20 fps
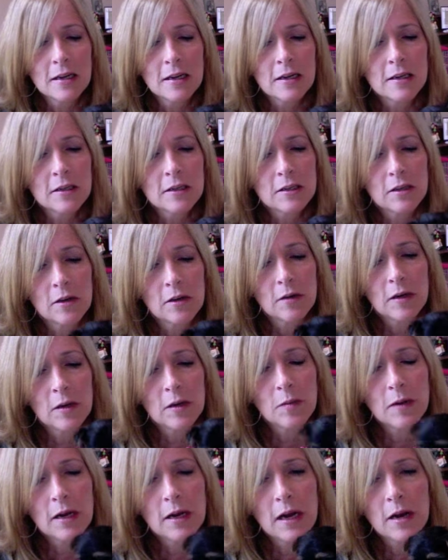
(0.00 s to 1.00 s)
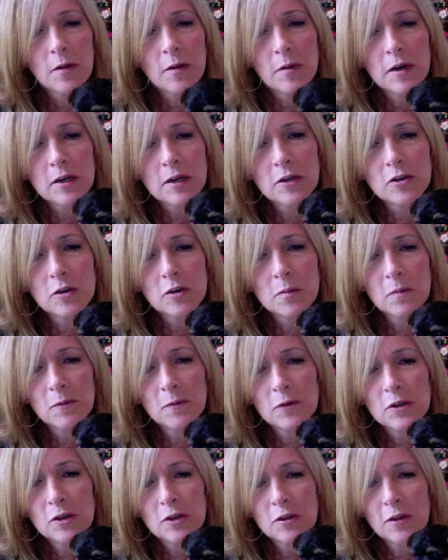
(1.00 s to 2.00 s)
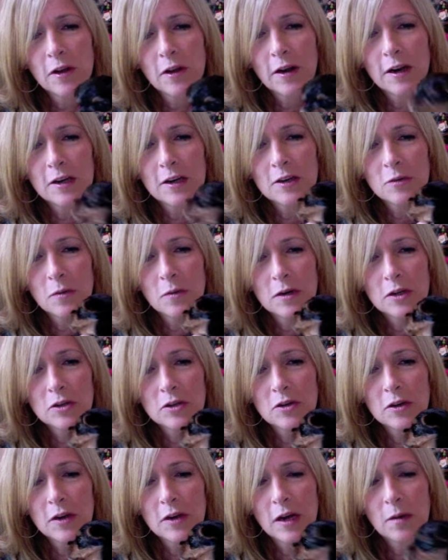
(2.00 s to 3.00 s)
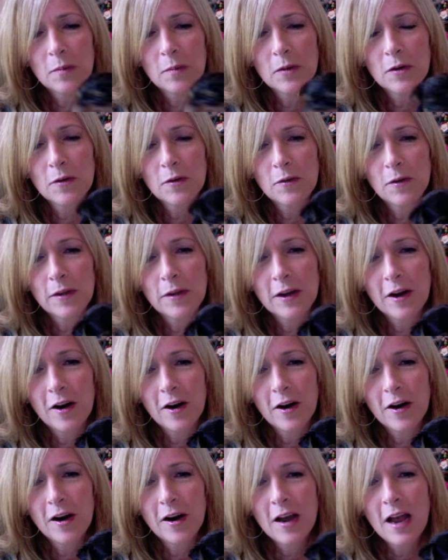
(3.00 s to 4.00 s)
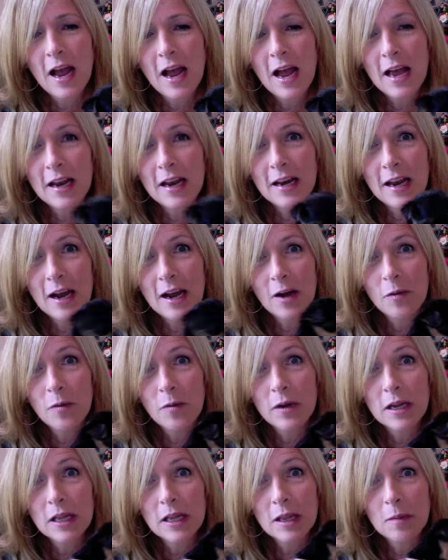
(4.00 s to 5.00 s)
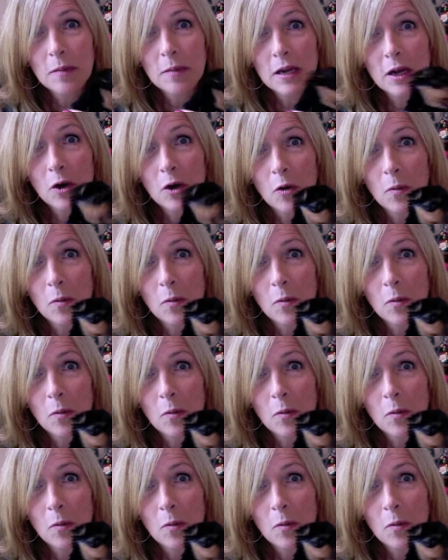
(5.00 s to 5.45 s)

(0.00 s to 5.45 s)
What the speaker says: So anyway, I don't want to disturb them for too long. I just want to show you how beautiful they are. And now we'll get the big old